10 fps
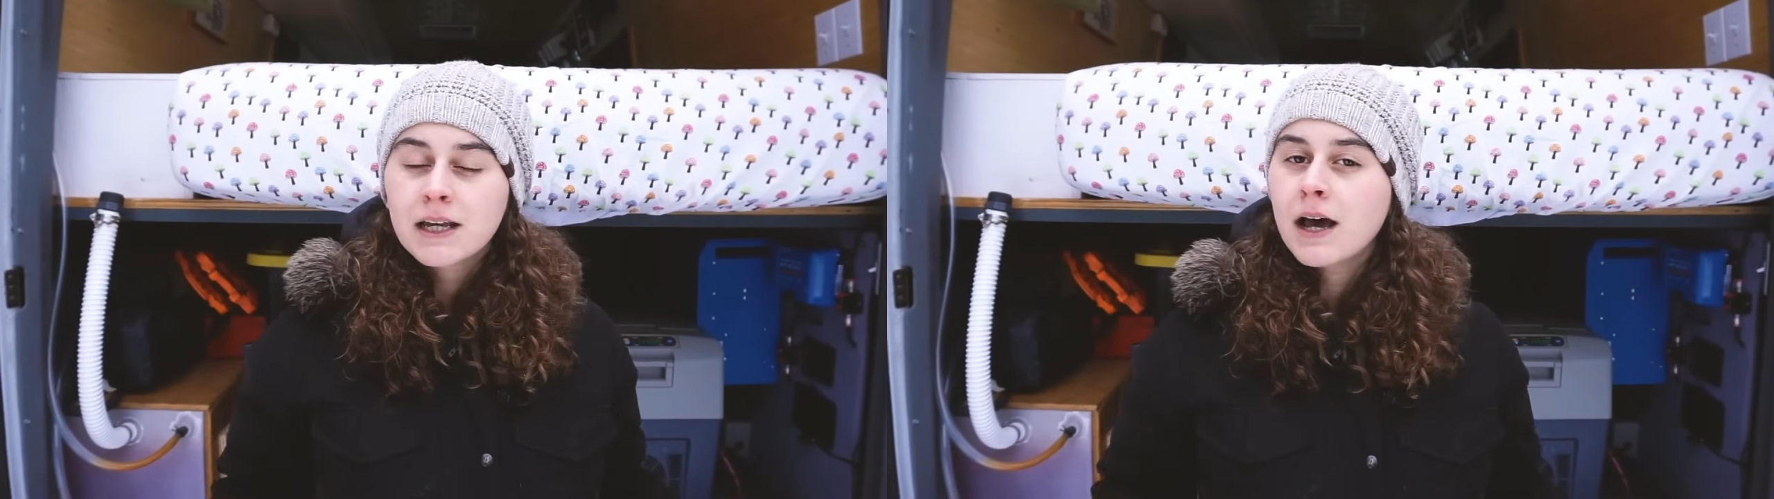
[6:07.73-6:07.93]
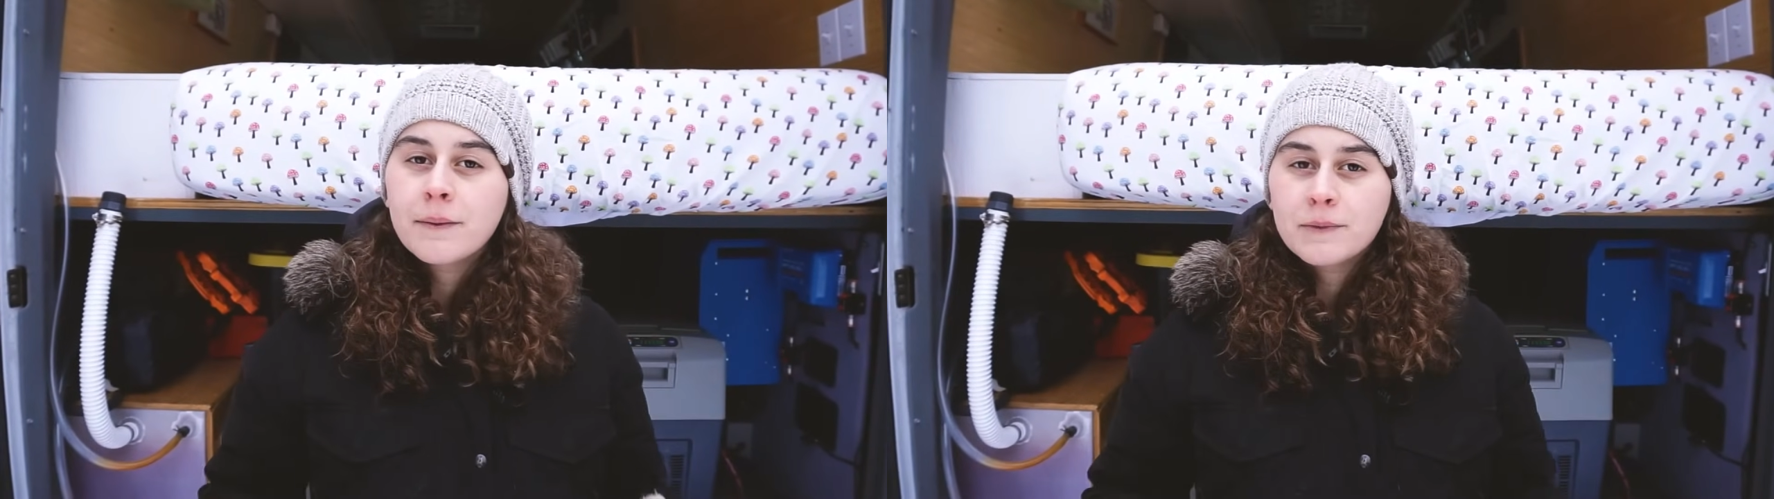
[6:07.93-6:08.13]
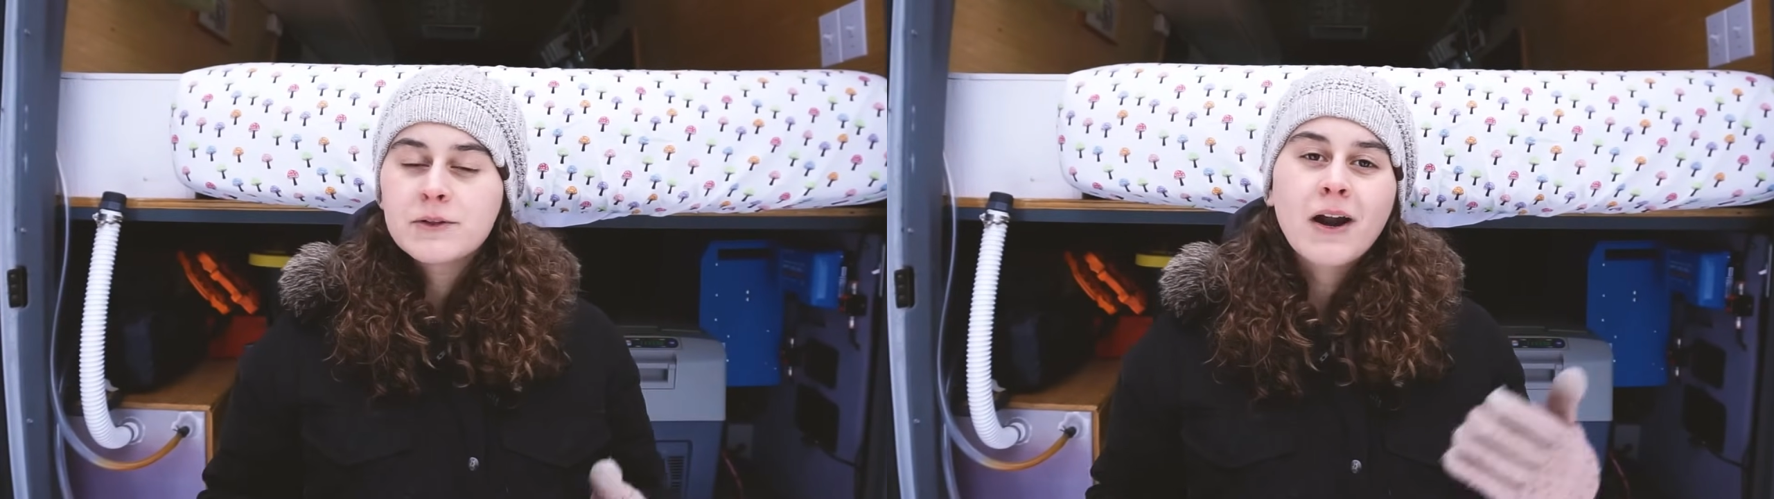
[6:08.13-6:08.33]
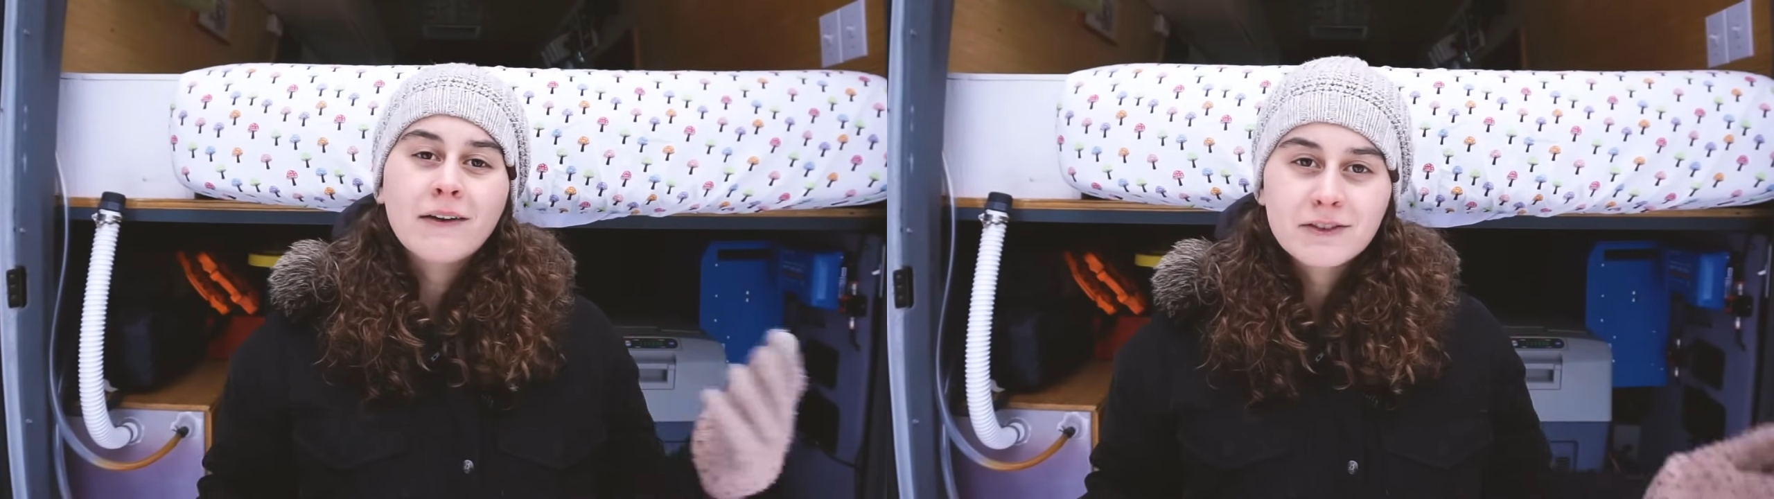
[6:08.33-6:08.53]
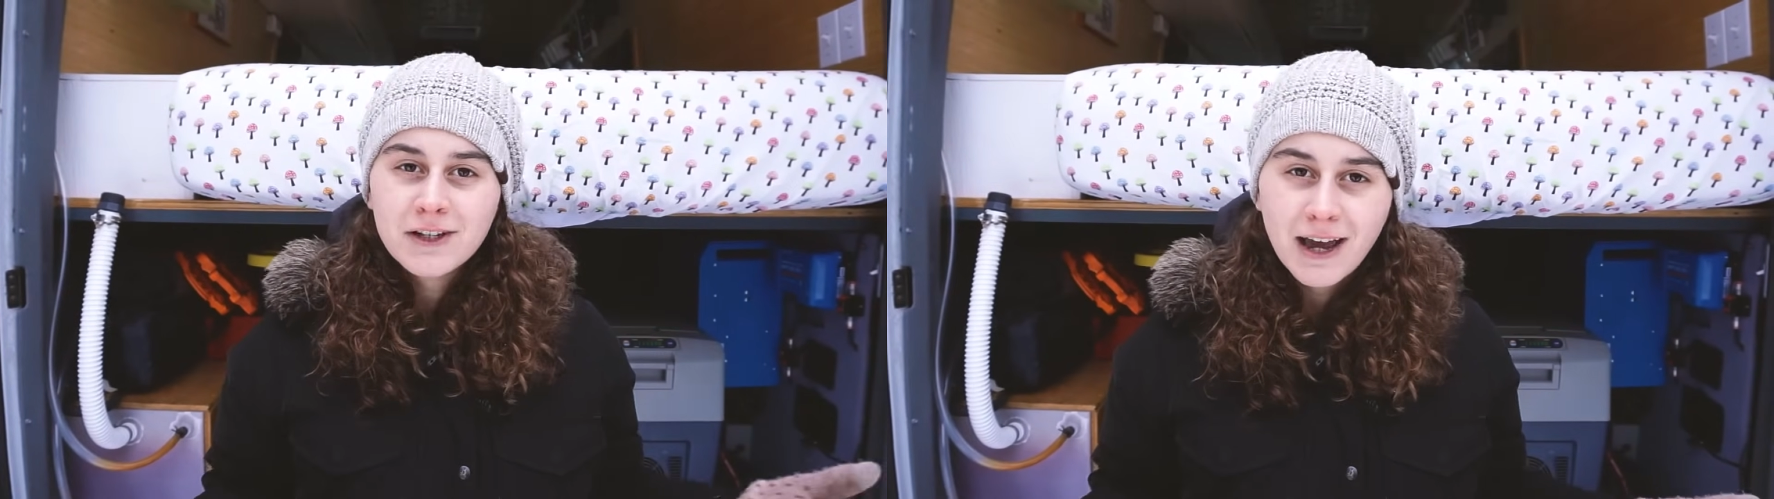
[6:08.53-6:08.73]
You don't
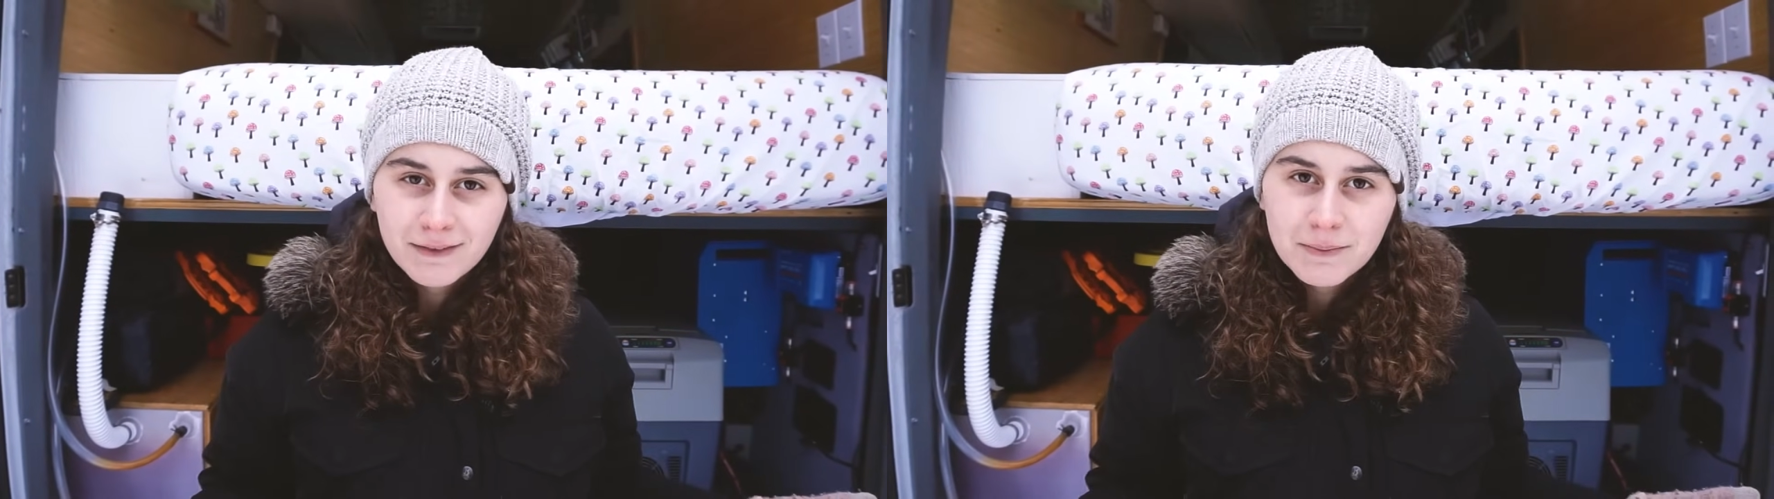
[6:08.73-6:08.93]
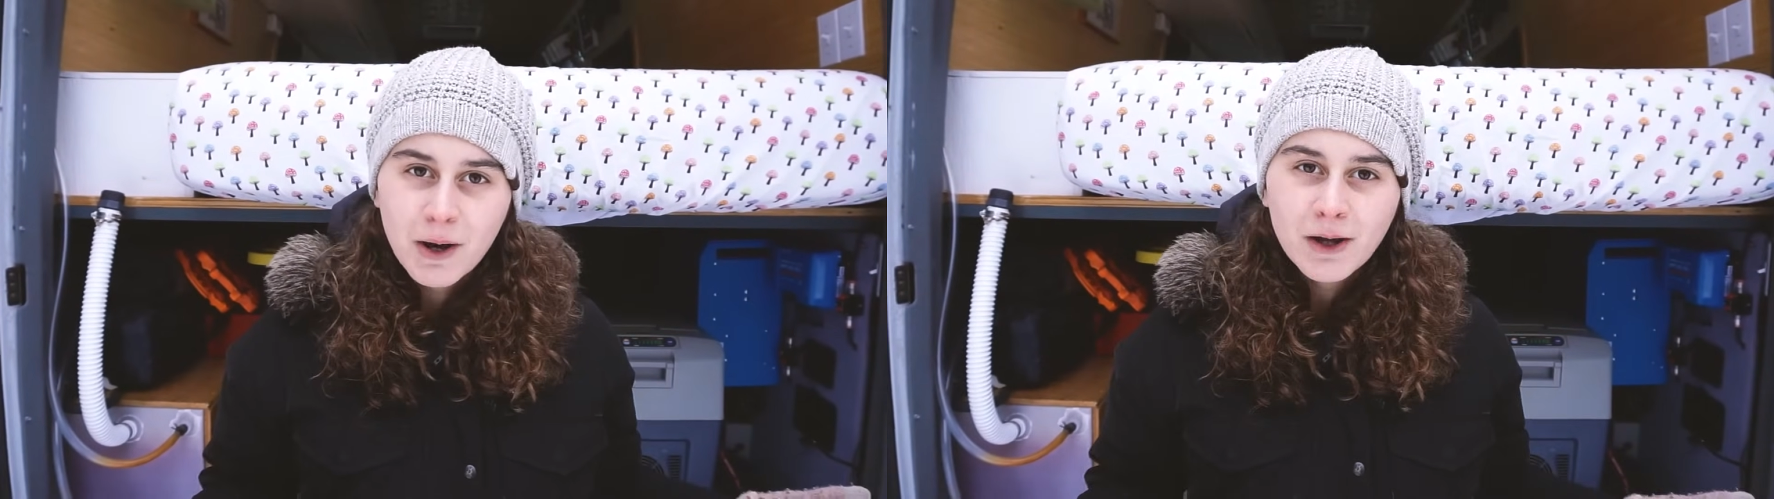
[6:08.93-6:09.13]
have to have them